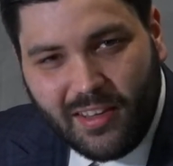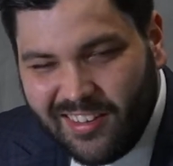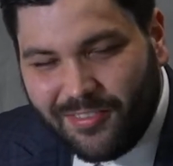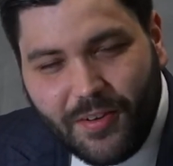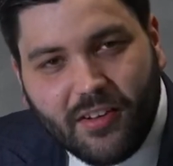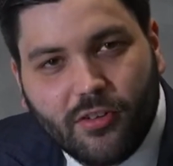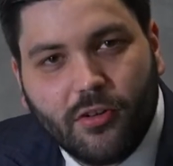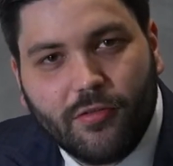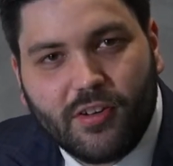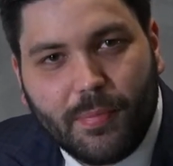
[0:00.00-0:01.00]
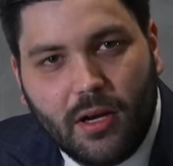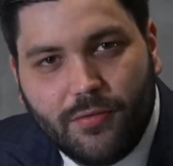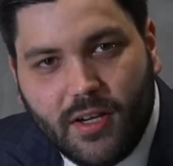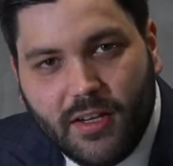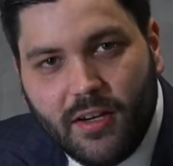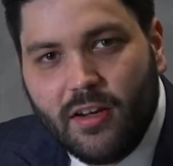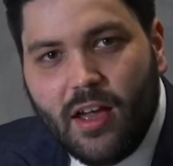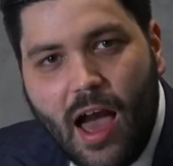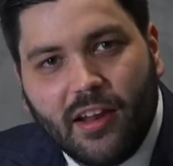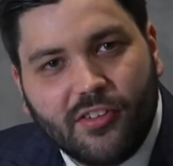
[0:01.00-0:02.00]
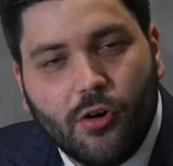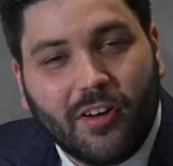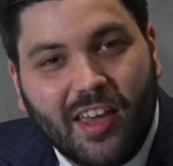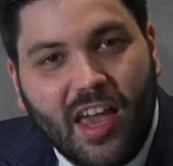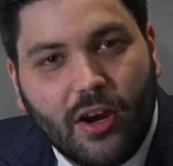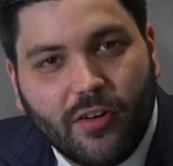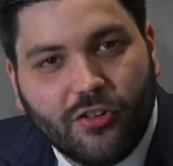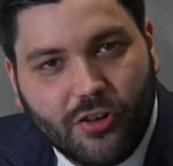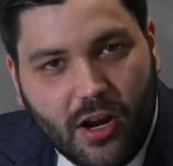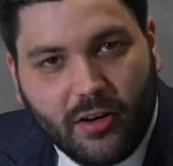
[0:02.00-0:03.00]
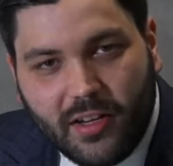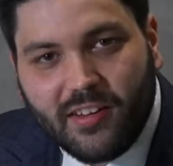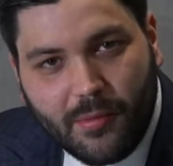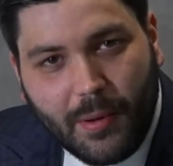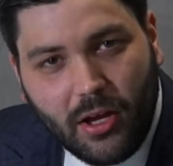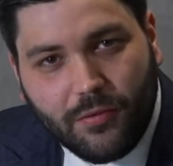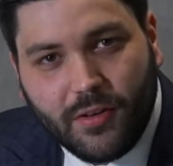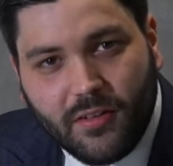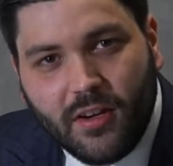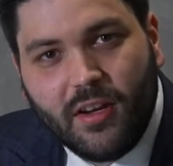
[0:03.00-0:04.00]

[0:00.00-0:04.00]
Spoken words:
It fits on the wrist perfectly, and it's not garish and ugly. It's a perfect.